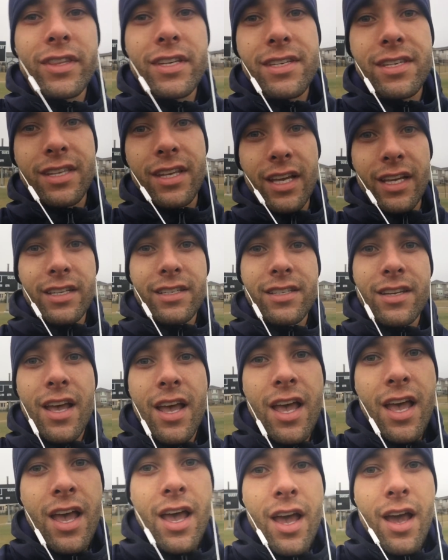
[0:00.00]
these things,
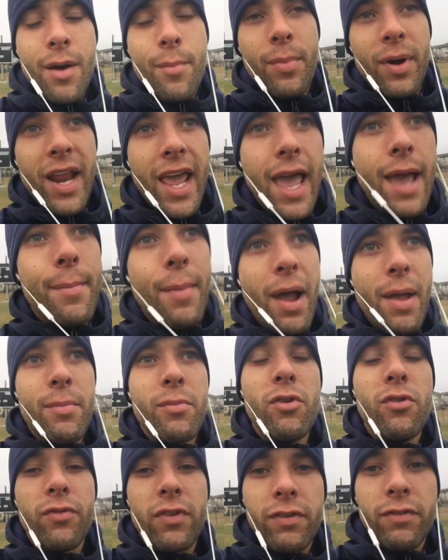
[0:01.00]
but am I
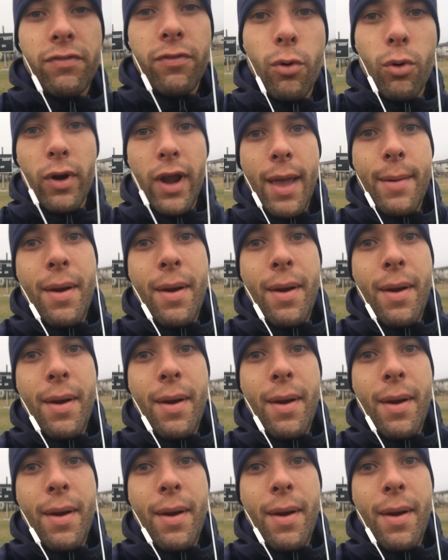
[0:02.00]
moving forward?